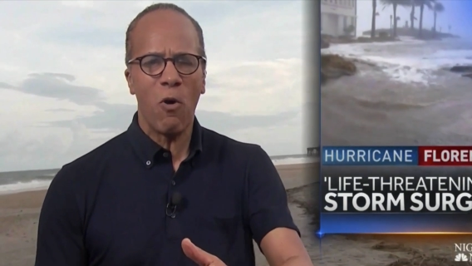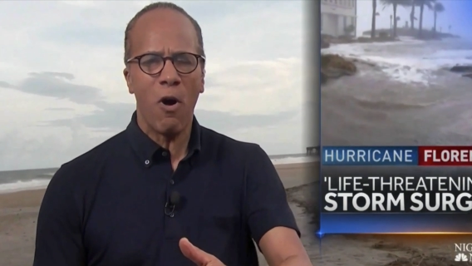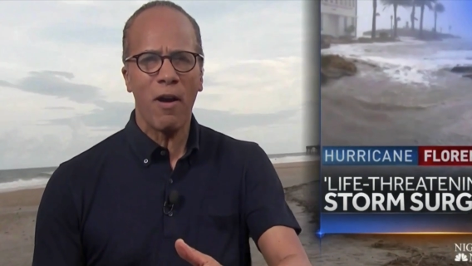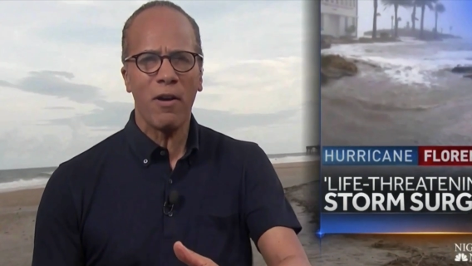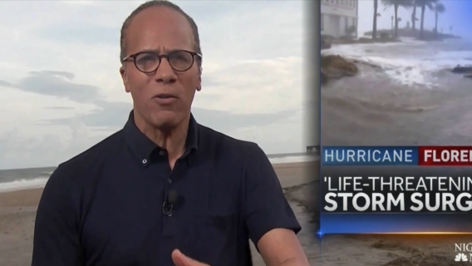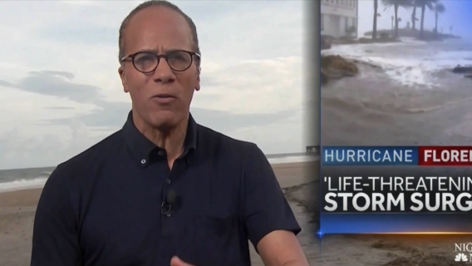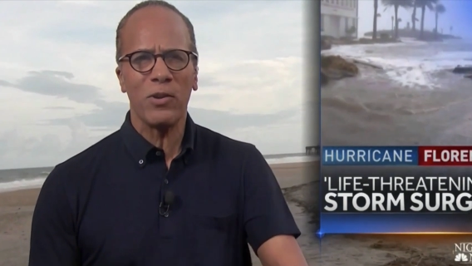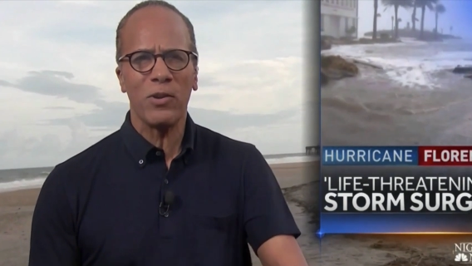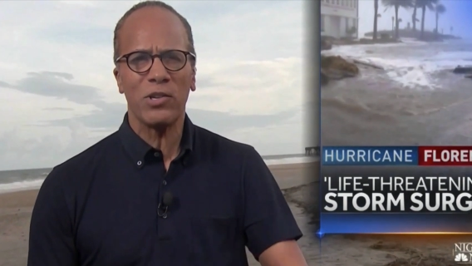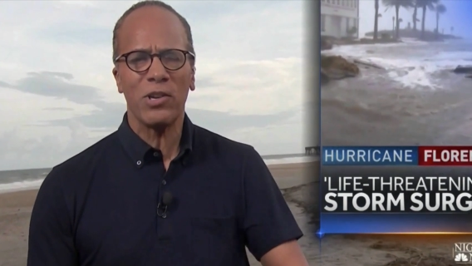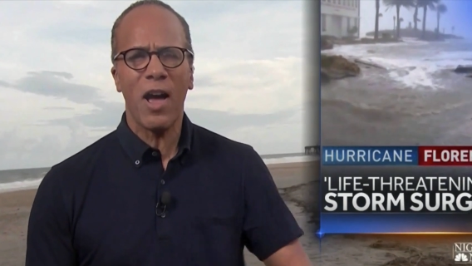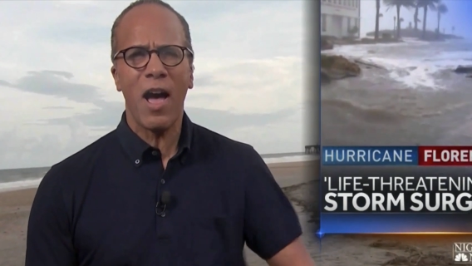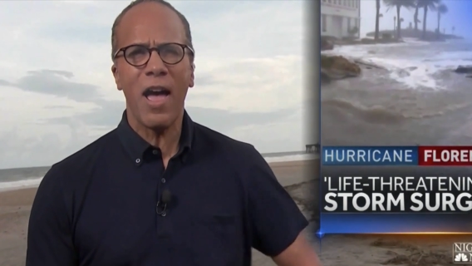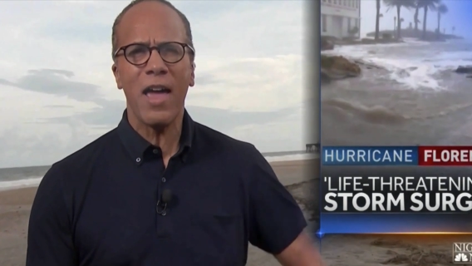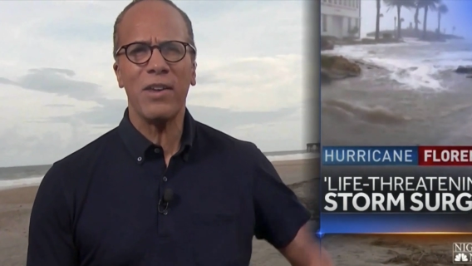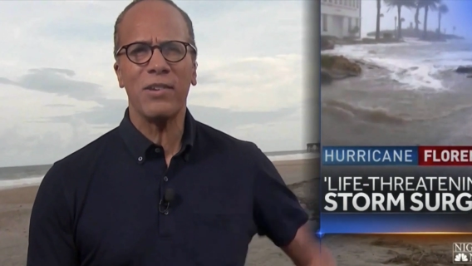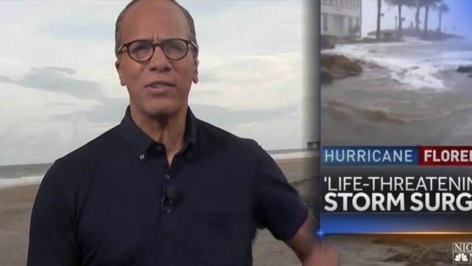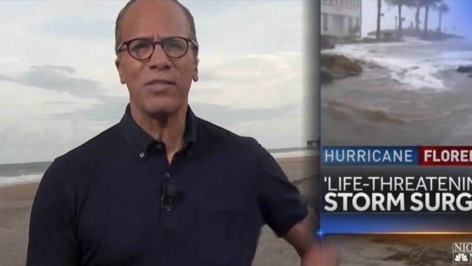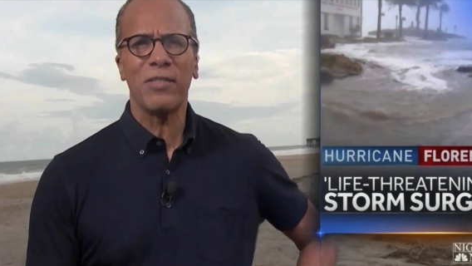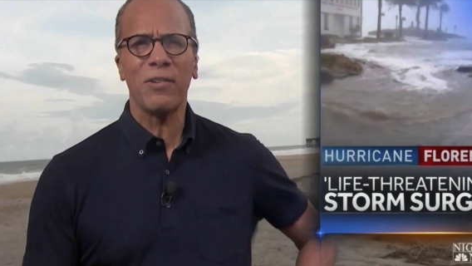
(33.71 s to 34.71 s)
water as
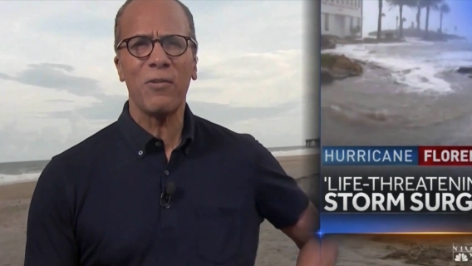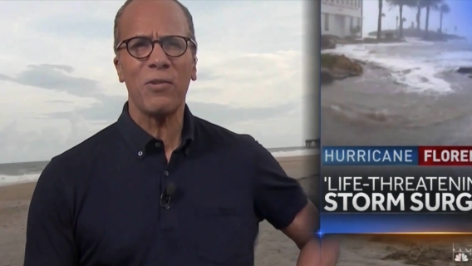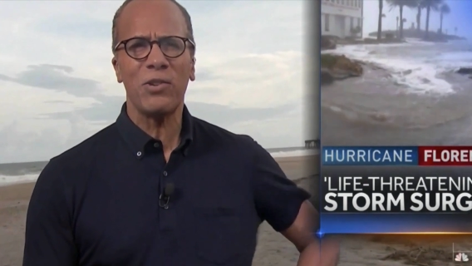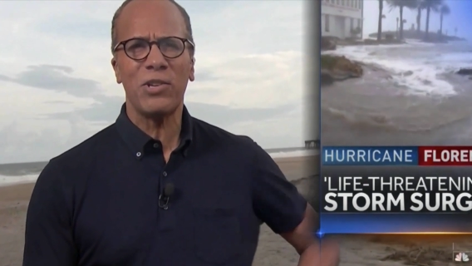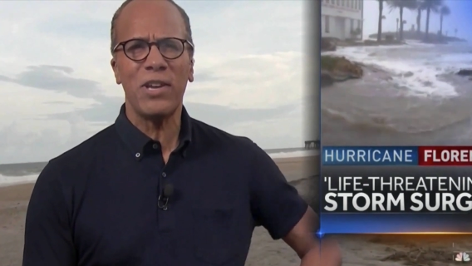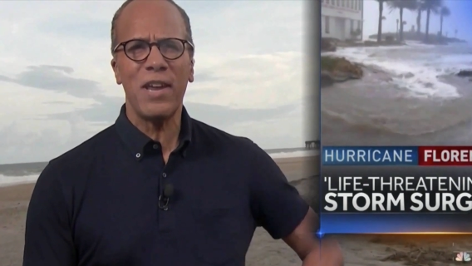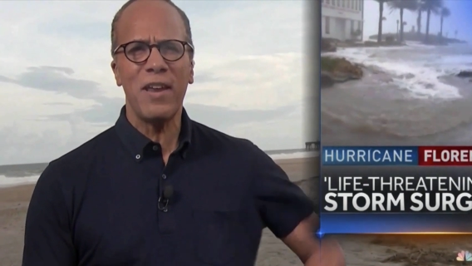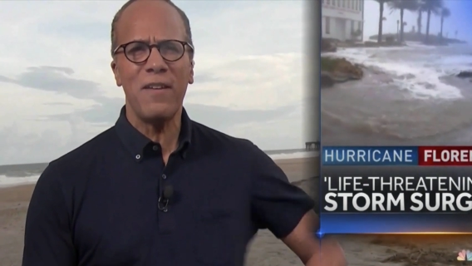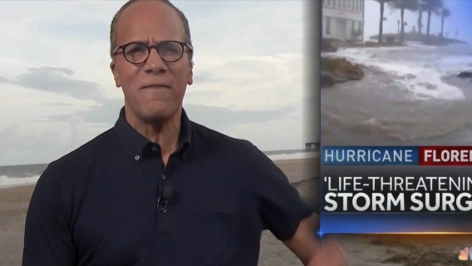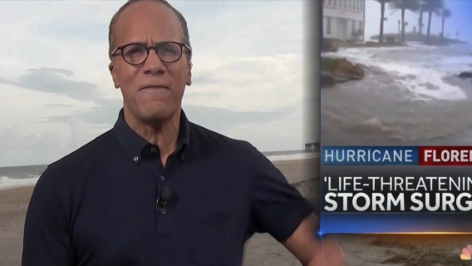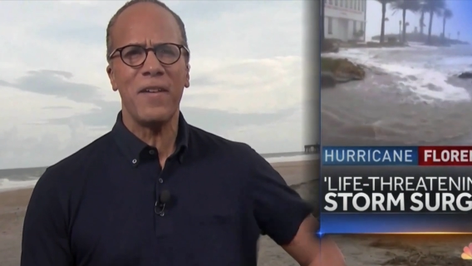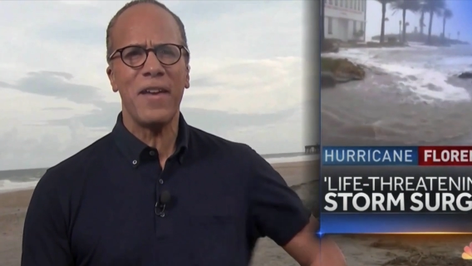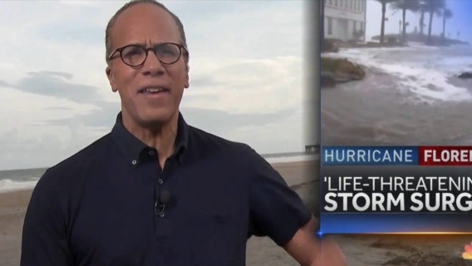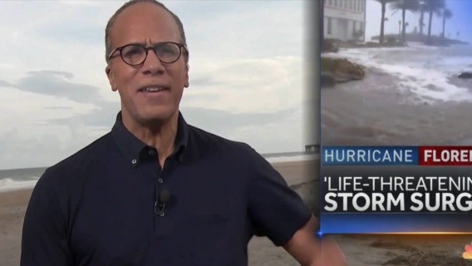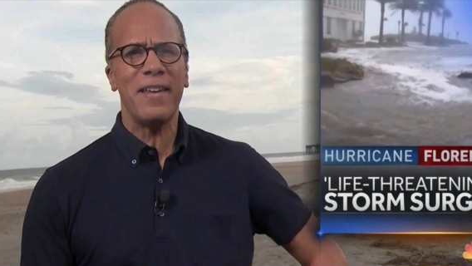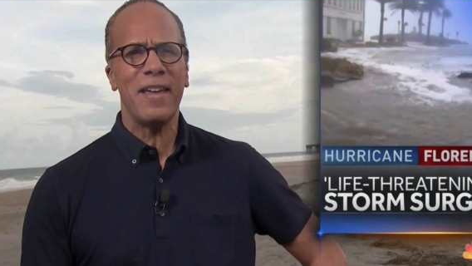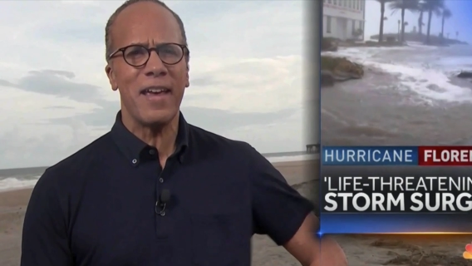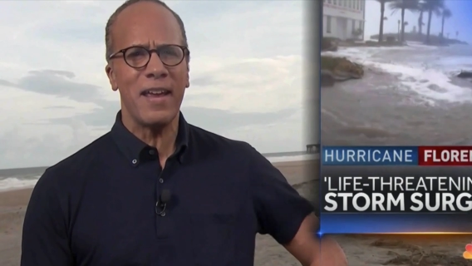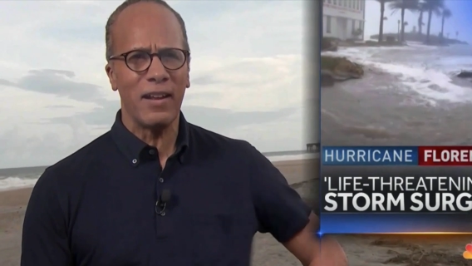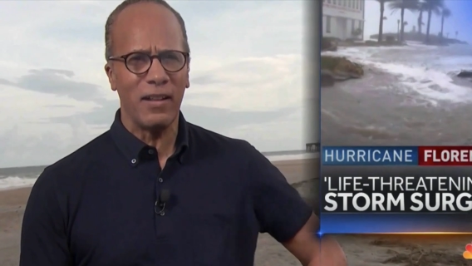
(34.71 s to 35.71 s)
high as 13
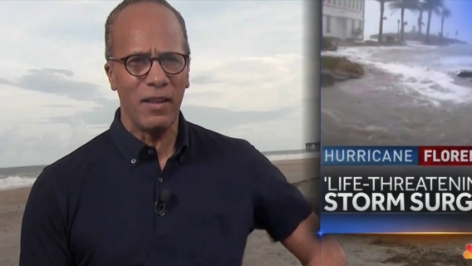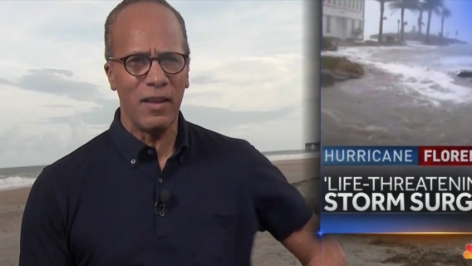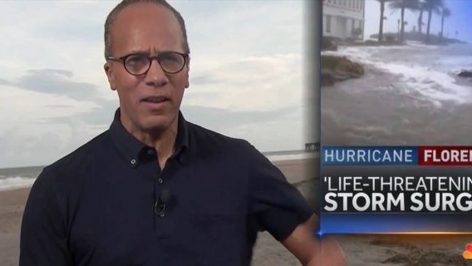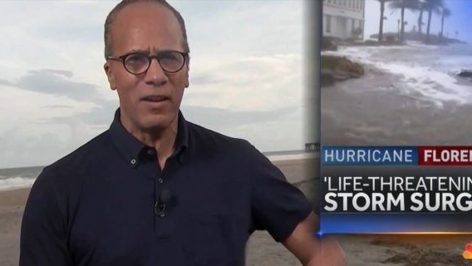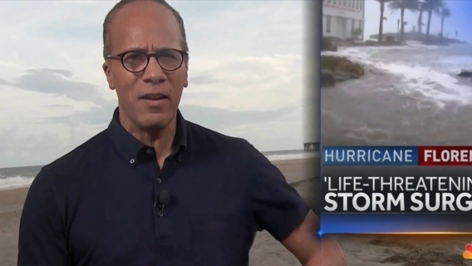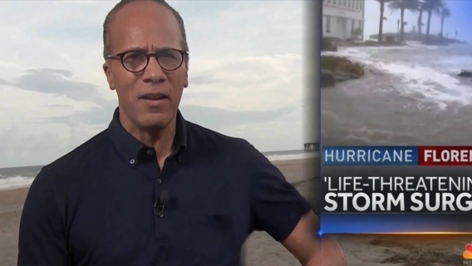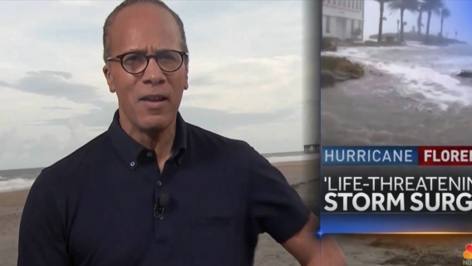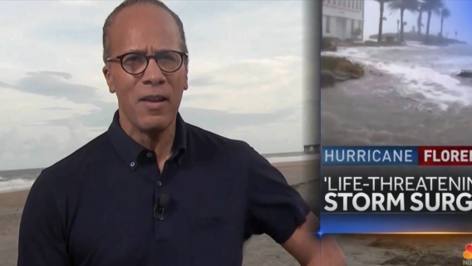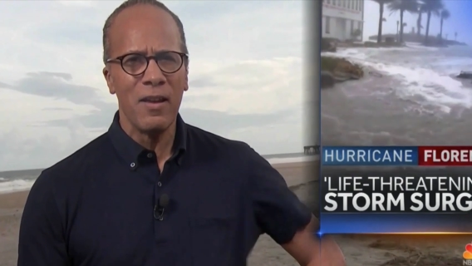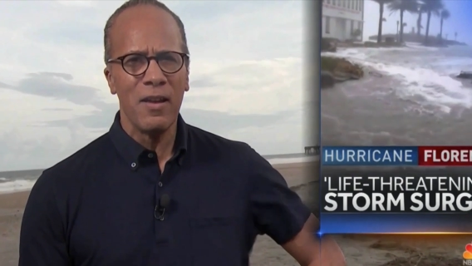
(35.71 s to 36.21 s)
feet inland,